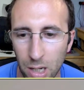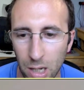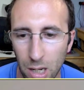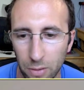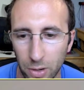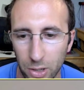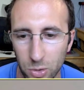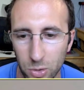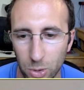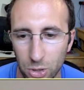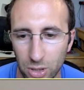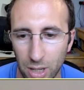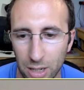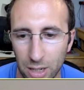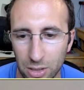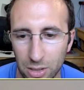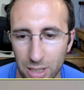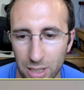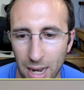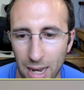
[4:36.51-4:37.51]
If I switch
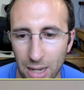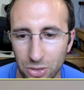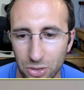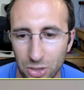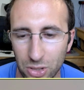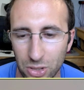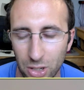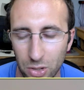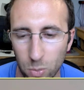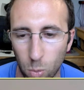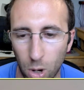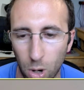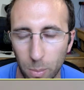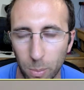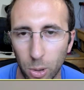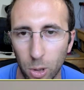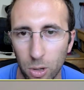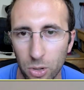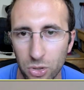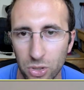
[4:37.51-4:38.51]
that to yes, it says one
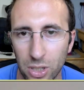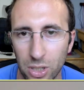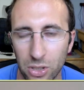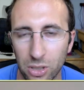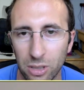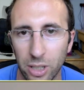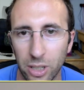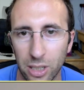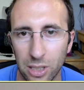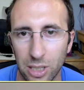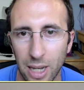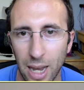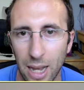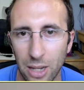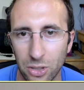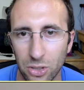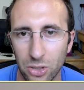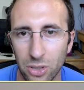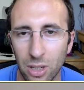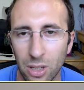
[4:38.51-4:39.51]
person has clicked
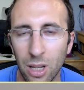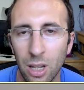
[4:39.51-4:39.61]
yes.